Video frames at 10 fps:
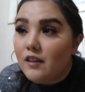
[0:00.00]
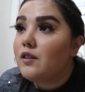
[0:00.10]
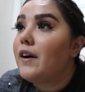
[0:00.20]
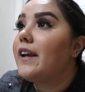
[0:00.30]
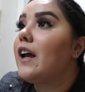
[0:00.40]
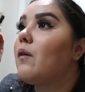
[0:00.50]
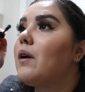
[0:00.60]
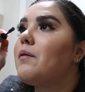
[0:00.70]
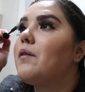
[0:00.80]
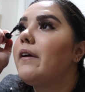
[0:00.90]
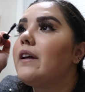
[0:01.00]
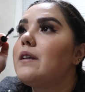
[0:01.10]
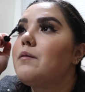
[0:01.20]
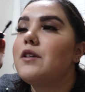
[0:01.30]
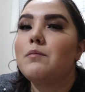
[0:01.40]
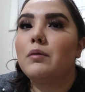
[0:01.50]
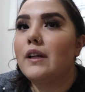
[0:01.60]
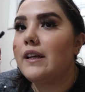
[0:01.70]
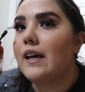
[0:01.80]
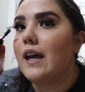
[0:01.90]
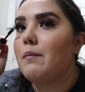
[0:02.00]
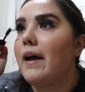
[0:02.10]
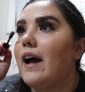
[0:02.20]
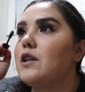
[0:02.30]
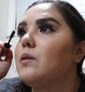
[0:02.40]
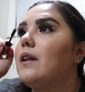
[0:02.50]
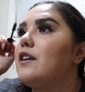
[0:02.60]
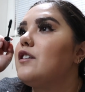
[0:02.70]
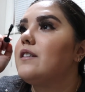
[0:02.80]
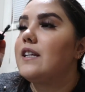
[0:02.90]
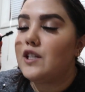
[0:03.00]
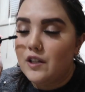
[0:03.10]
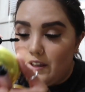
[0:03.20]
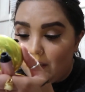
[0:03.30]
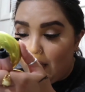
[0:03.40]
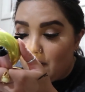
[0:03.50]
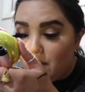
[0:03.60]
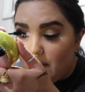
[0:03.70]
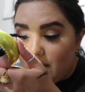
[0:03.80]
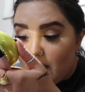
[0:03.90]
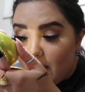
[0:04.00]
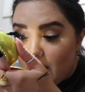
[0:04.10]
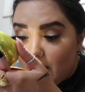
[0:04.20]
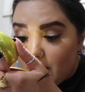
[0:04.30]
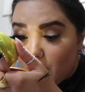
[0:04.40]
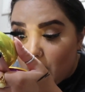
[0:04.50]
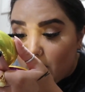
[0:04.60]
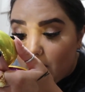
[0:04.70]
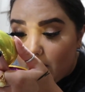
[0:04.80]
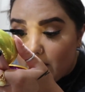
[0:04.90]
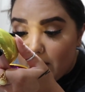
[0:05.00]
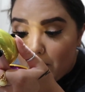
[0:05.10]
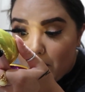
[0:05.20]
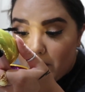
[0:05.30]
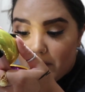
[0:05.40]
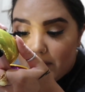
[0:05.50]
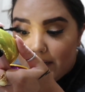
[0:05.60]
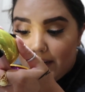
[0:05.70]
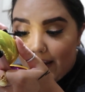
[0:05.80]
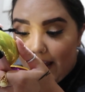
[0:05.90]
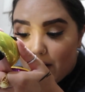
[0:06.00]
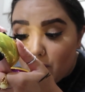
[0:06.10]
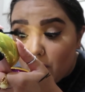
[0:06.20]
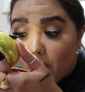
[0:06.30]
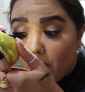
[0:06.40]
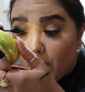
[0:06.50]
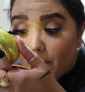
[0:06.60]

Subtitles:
So right now what I'm doing is I'm just blending in my actual lashes into the lashes so it looks the most natural.